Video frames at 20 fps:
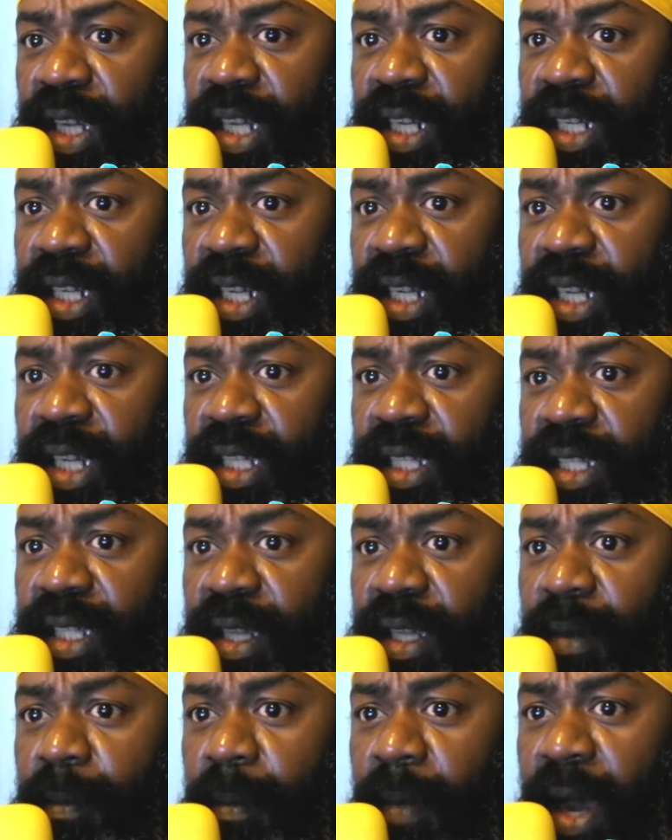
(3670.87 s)
It is
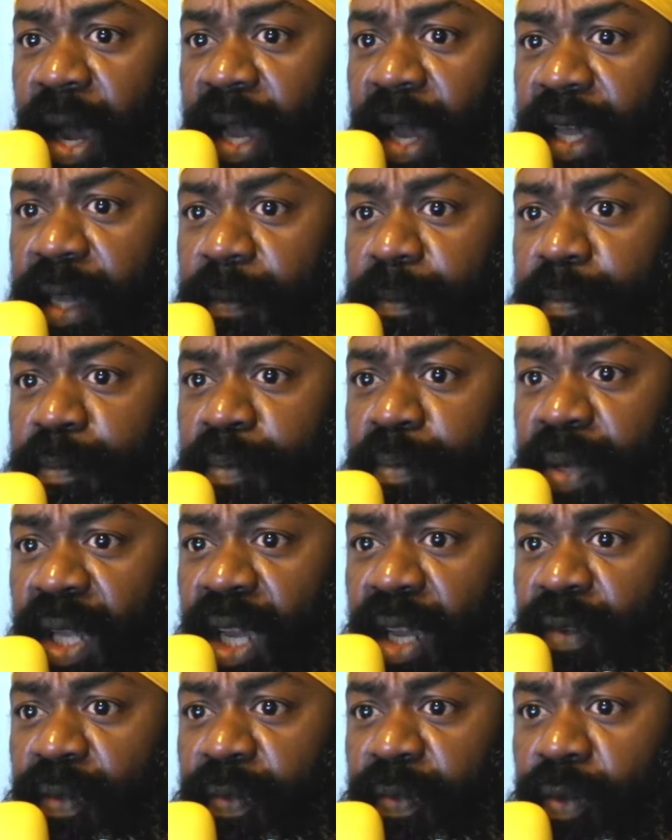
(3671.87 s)
my
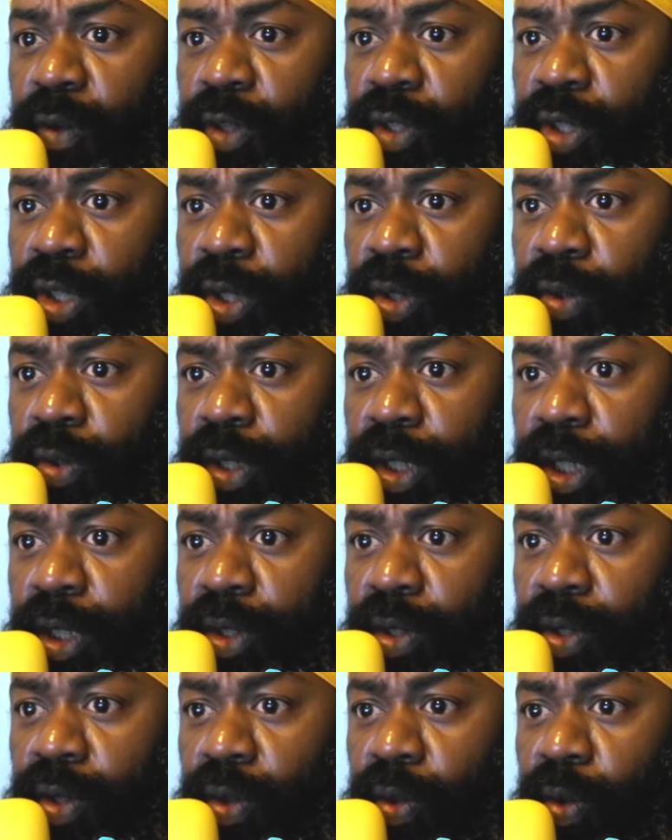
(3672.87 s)
painful duty
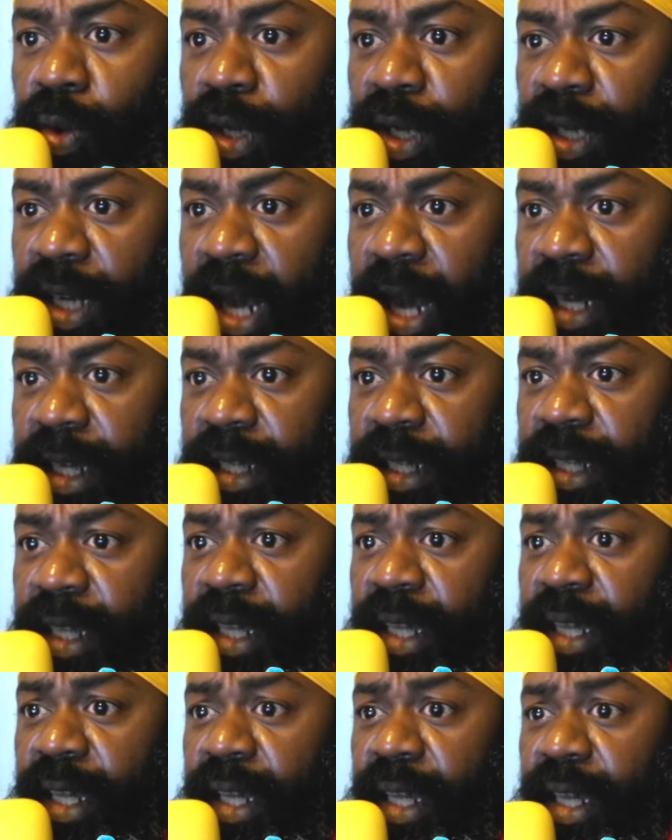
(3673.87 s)
to note that
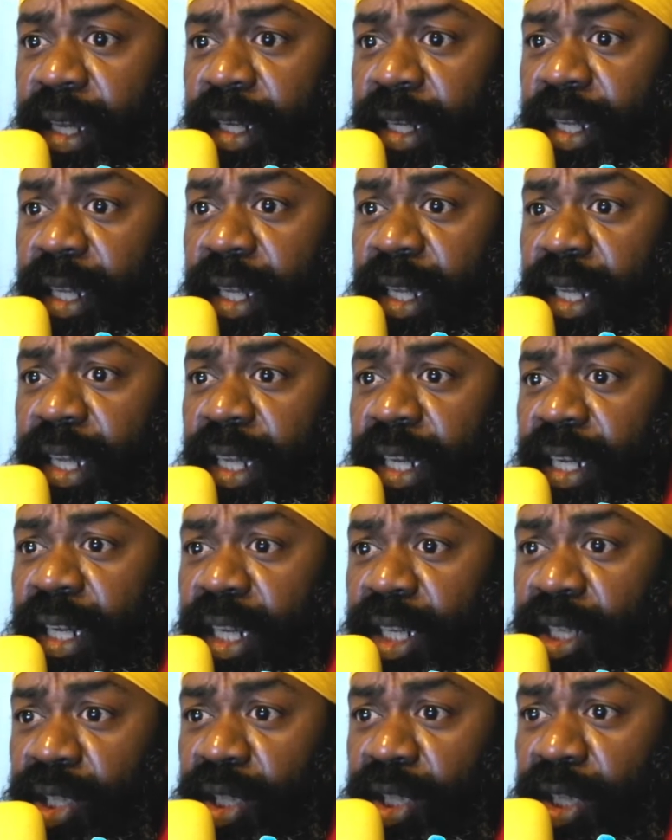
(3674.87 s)
the
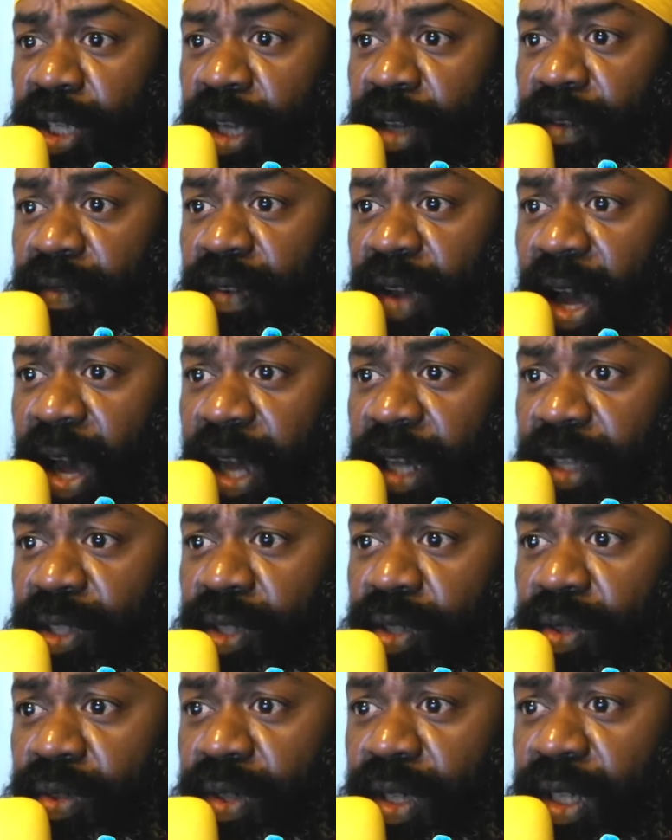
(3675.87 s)
initiative
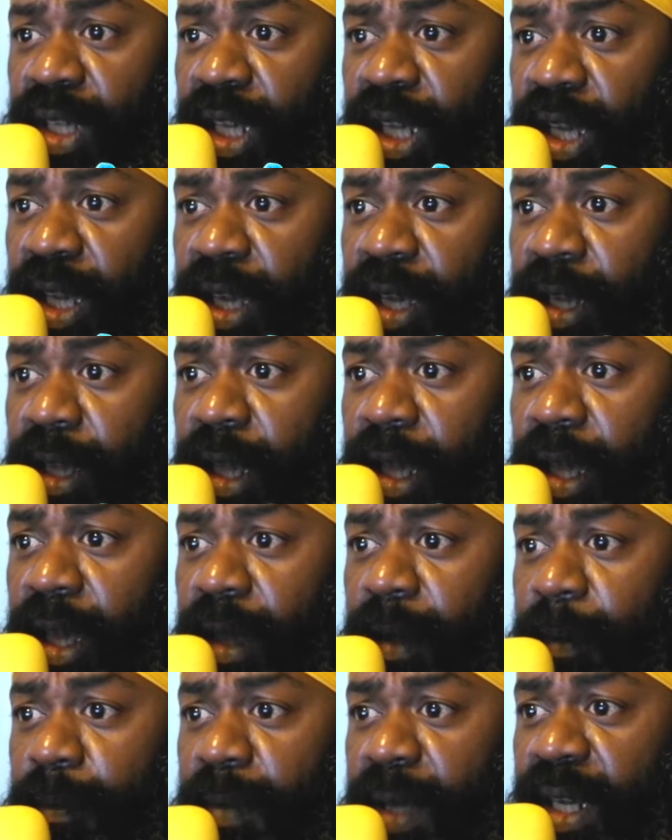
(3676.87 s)
has today
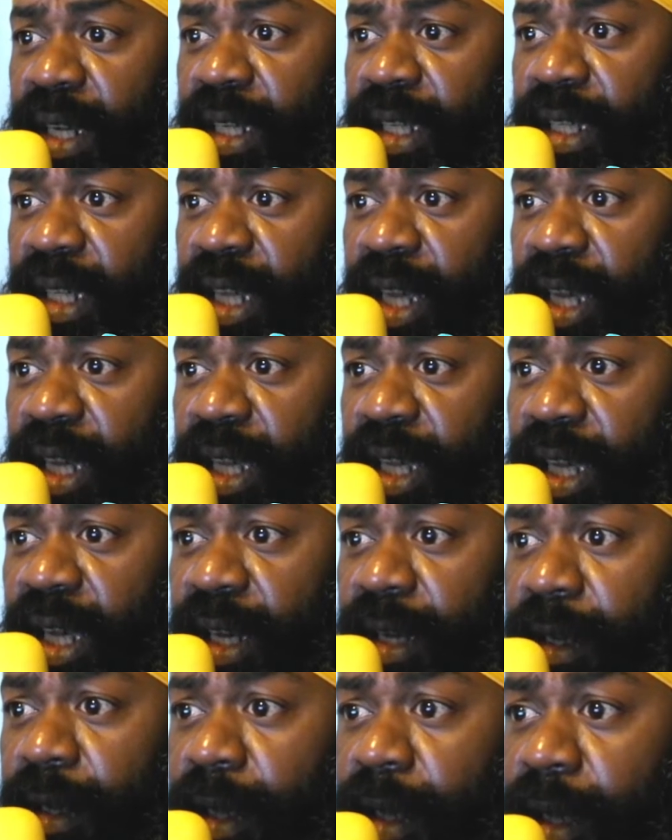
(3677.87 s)
been
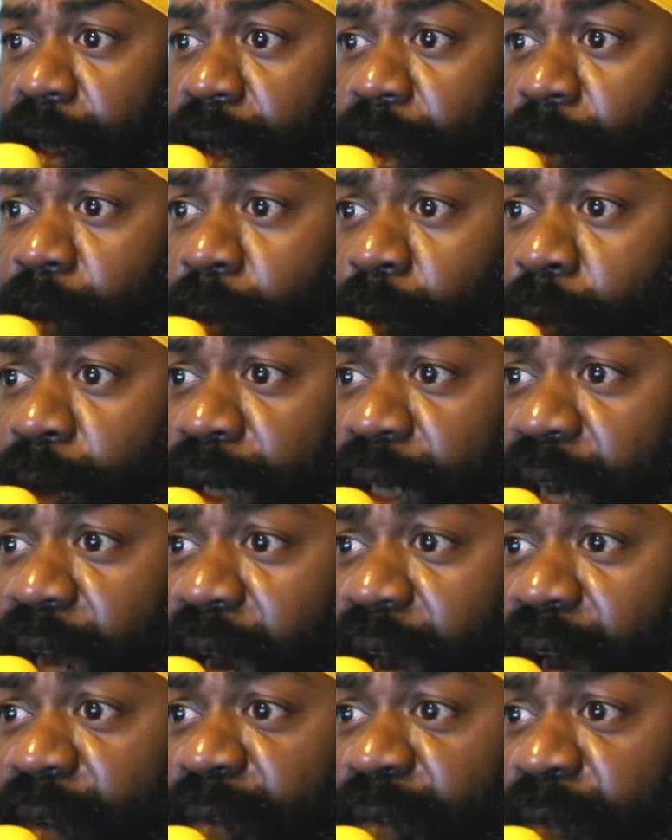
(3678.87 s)
taken with
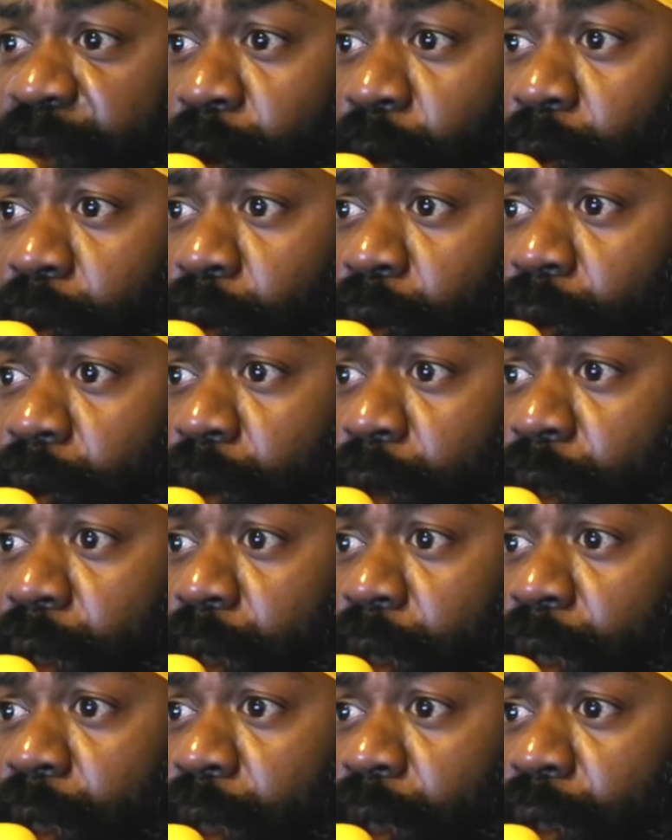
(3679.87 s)
a view
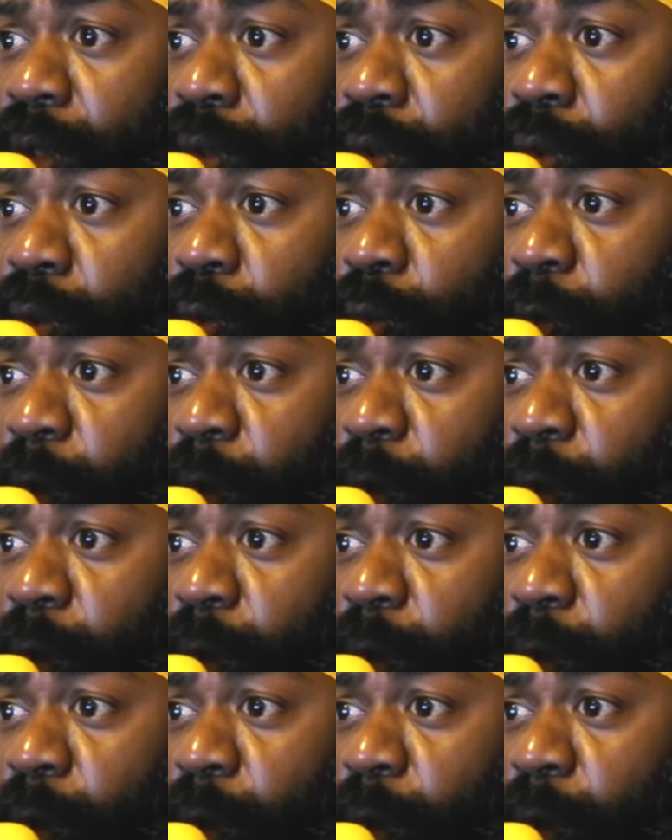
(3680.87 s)
to